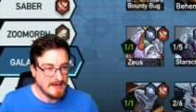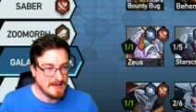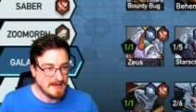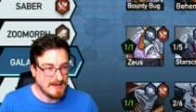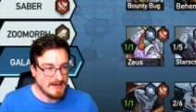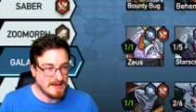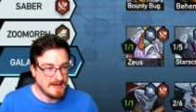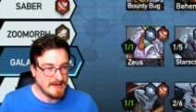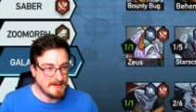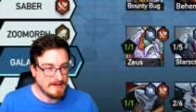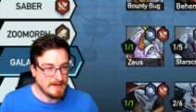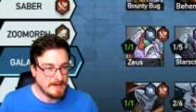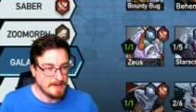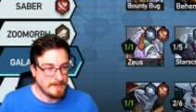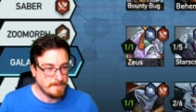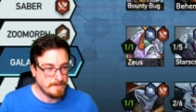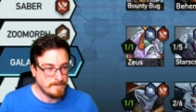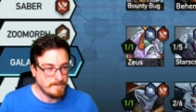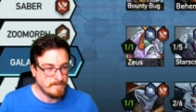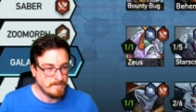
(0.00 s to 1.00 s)

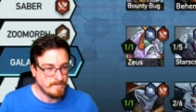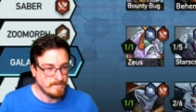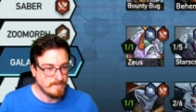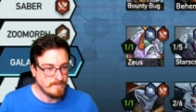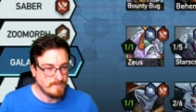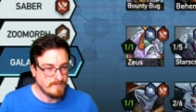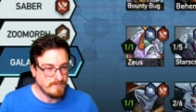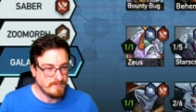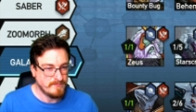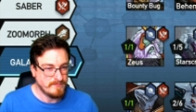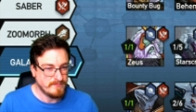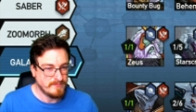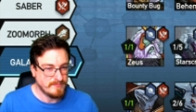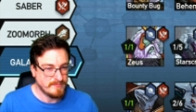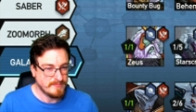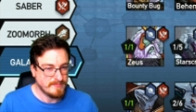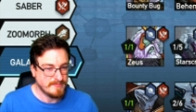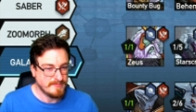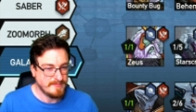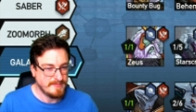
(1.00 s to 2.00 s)
Um,
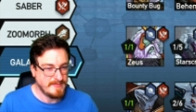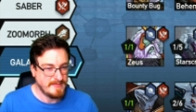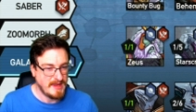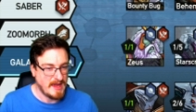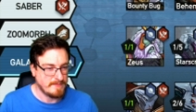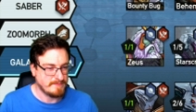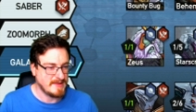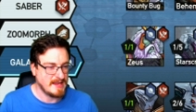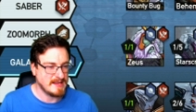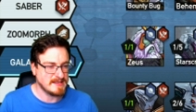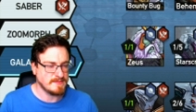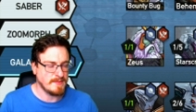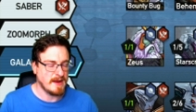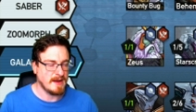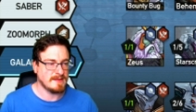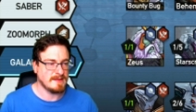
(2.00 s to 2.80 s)
yeah, doesn't matter.